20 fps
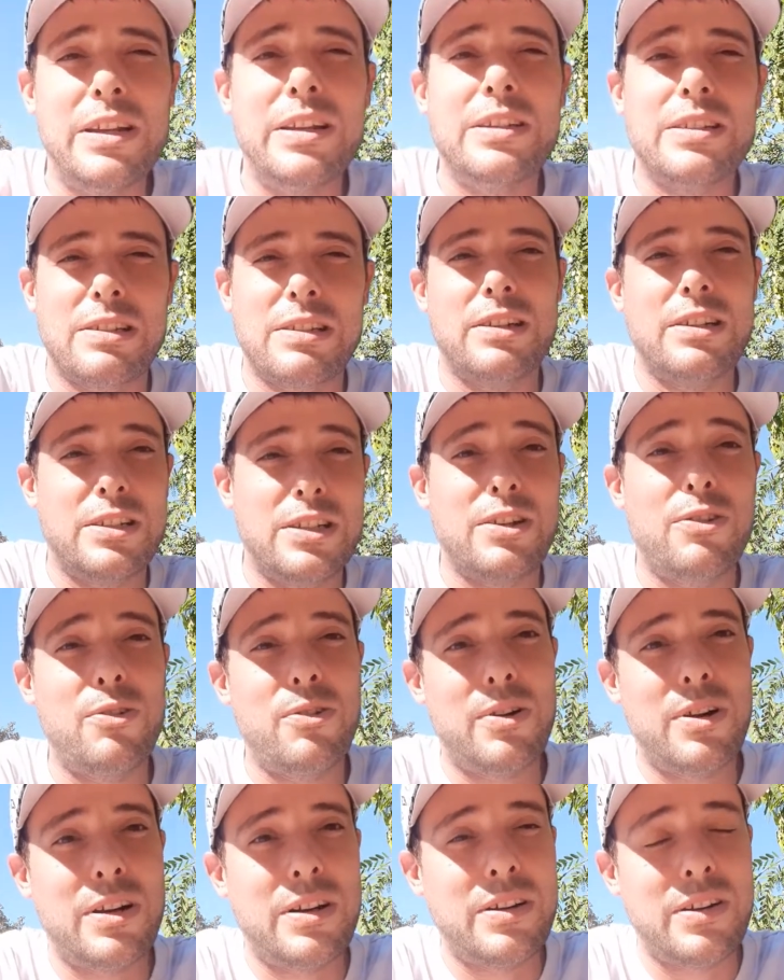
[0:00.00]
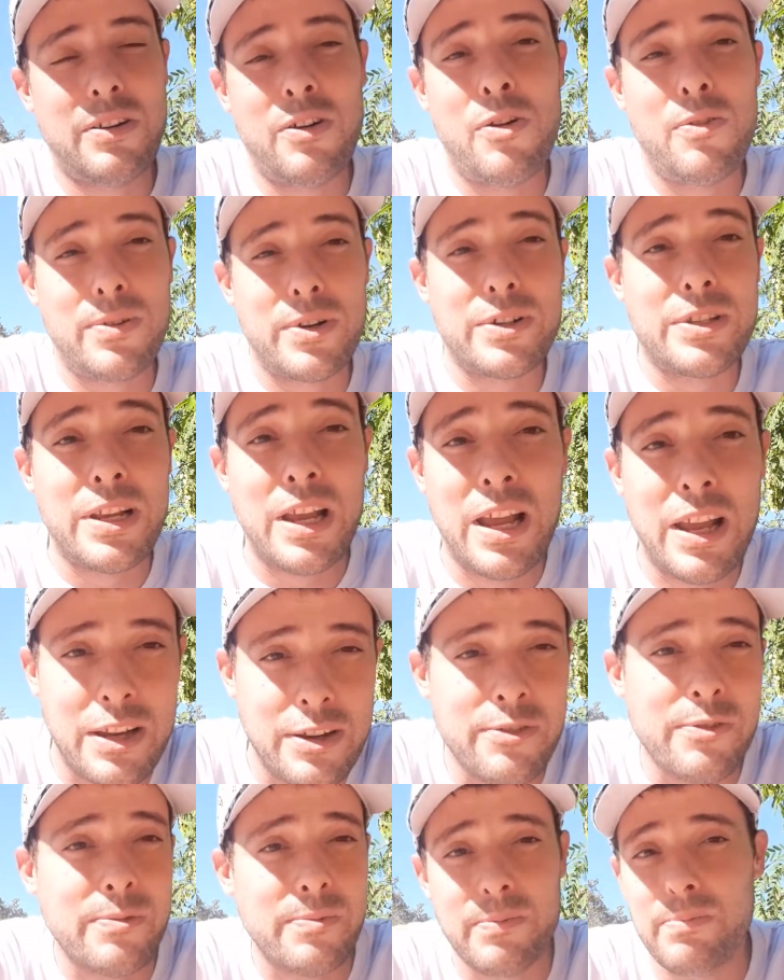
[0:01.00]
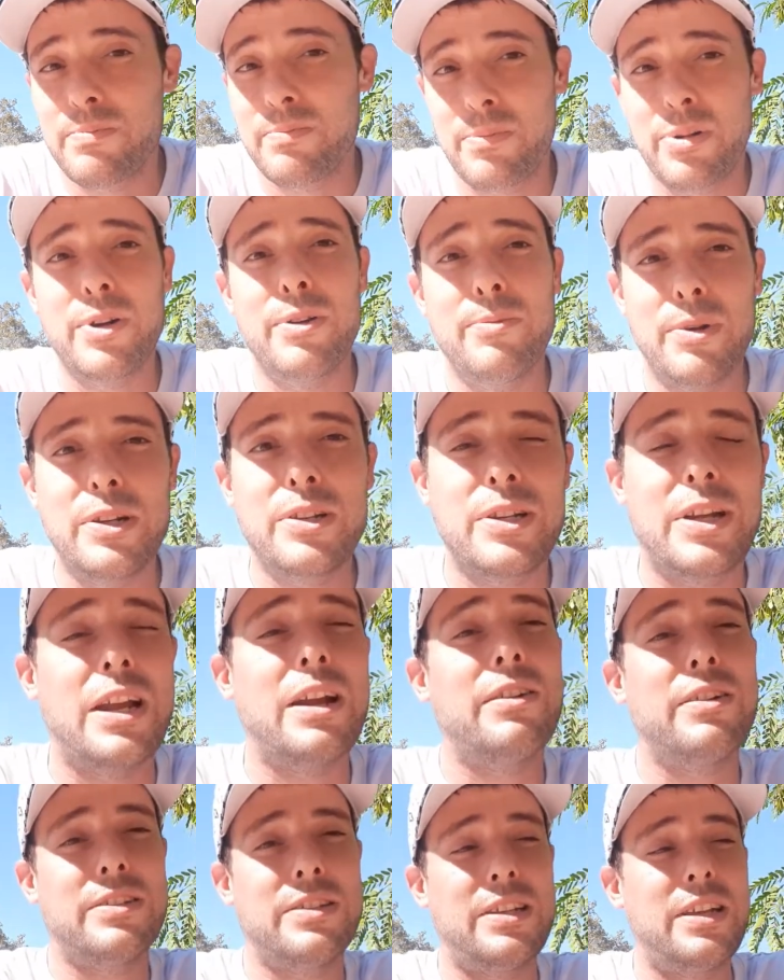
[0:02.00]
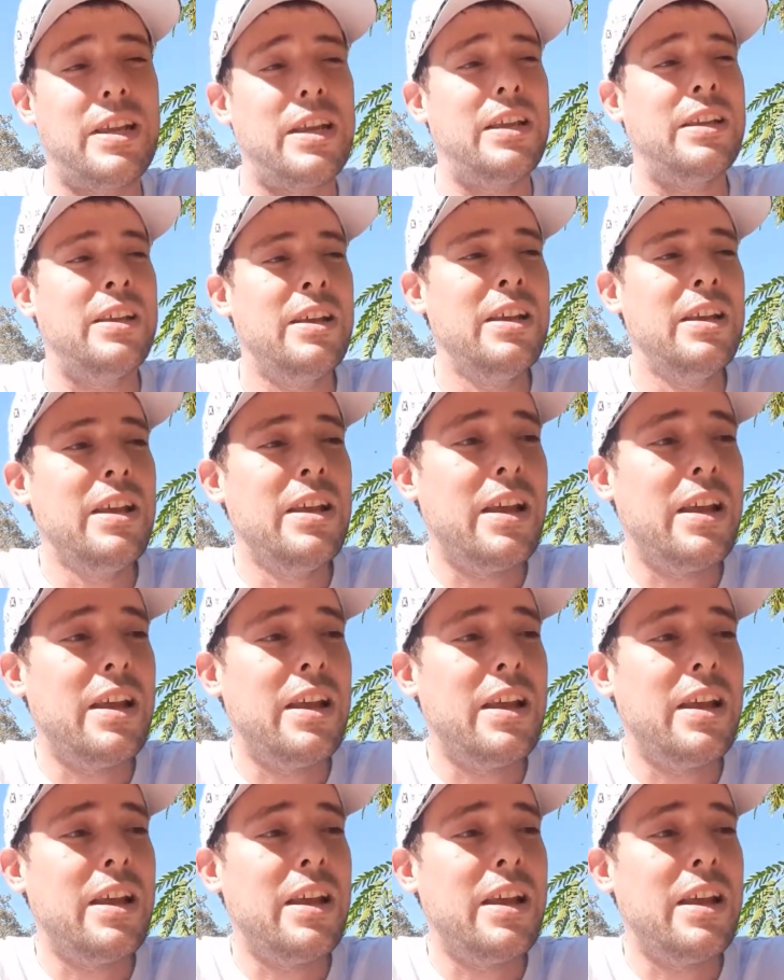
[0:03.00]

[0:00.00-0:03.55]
He is going to score over ten, pretty much guaranteed.